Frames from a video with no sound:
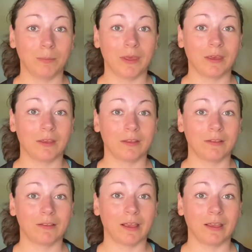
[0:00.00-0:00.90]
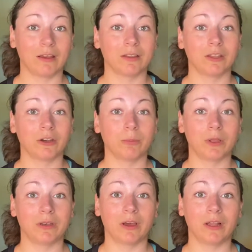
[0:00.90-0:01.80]
because I got their
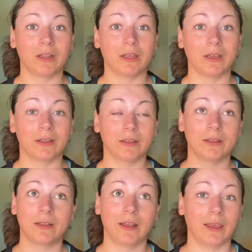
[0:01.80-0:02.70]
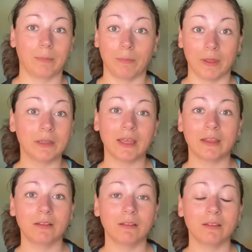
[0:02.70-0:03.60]
mandala like mill
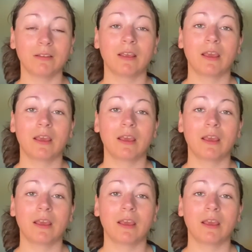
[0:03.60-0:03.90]
ends,